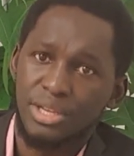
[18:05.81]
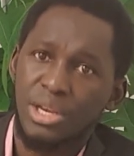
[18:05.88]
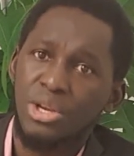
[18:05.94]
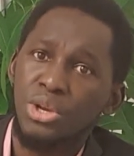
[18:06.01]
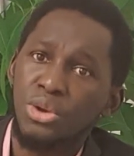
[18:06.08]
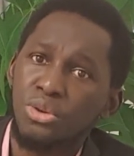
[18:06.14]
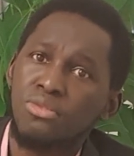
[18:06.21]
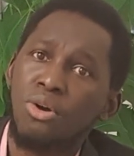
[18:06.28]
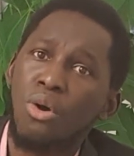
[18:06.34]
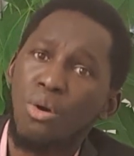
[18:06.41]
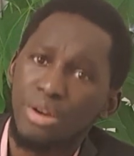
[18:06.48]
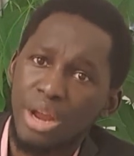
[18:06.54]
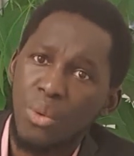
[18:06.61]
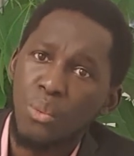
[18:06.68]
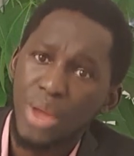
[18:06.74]
Look for
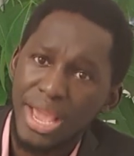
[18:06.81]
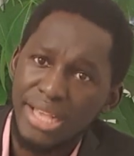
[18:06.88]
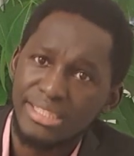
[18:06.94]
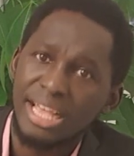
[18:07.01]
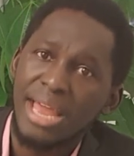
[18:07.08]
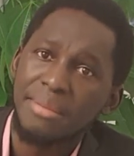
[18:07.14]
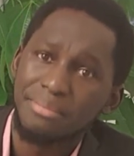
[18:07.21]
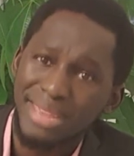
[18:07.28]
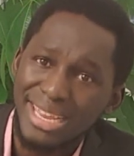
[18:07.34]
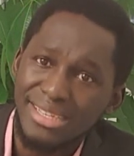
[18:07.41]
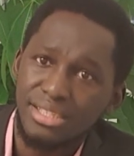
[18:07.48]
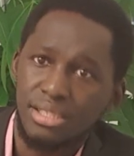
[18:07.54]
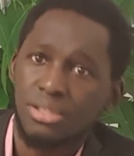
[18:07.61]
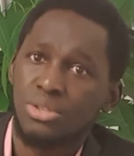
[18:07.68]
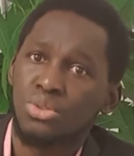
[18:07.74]
other ways and
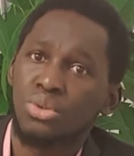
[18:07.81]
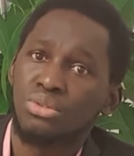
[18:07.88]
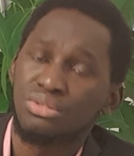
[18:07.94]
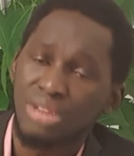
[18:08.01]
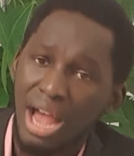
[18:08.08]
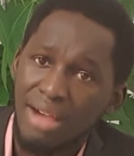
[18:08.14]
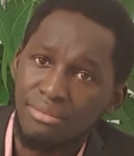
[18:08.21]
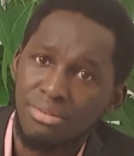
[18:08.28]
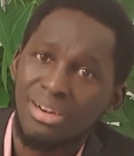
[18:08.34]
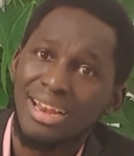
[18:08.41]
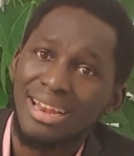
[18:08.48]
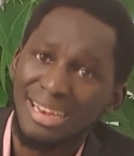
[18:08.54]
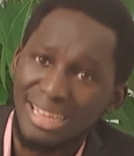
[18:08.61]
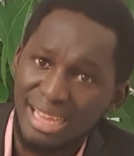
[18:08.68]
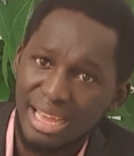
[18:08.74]
means to travel
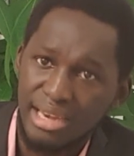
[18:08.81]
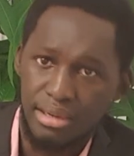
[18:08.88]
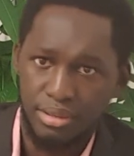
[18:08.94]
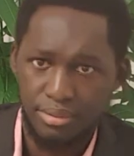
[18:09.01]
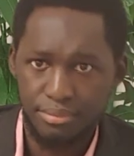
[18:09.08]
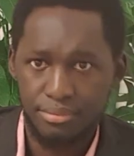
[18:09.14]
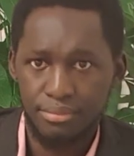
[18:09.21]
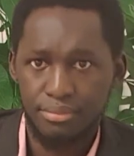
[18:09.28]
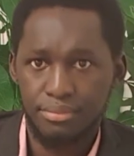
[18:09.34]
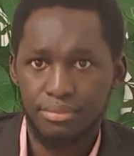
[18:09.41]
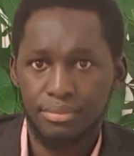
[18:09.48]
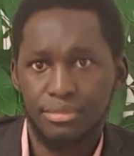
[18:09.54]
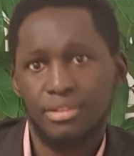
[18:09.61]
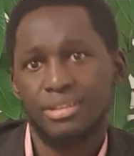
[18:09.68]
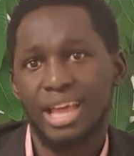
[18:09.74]
legally
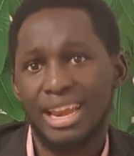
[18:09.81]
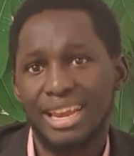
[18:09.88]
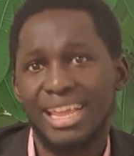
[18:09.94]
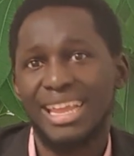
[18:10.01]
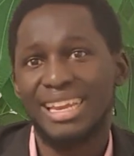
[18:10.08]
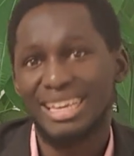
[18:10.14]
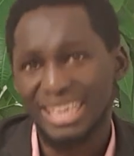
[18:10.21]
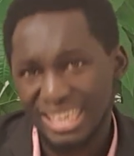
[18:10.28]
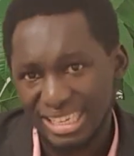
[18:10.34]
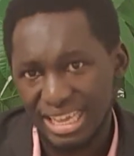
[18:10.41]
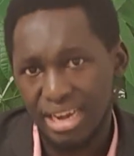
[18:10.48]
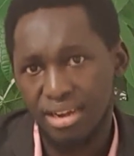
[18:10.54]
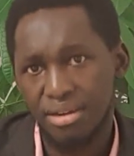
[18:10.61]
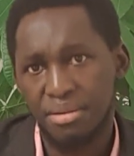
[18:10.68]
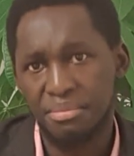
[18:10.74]
than
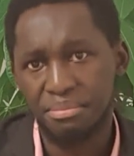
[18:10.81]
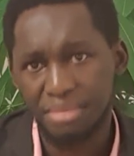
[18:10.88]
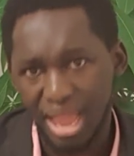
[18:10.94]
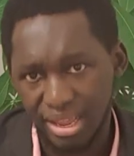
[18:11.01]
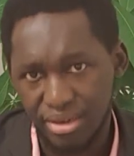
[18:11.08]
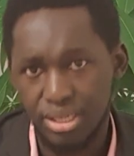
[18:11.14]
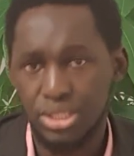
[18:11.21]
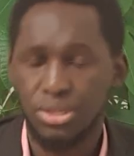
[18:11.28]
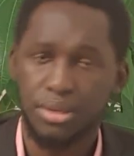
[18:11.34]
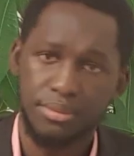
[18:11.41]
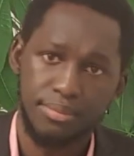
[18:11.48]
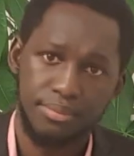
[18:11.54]
illegal migration.